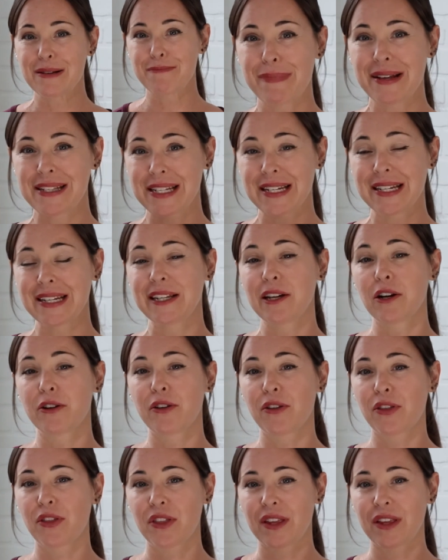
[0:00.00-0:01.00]
Basically, they are
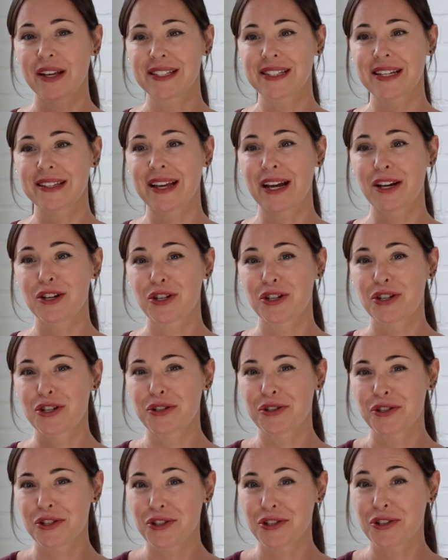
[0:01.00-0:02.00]
the things that I
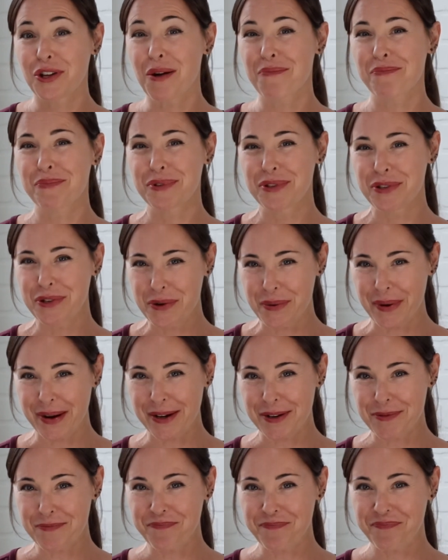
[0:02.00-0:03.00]
should stop
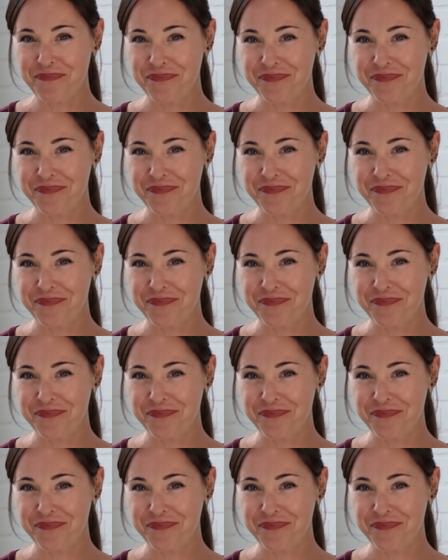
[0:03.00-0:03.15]
doing.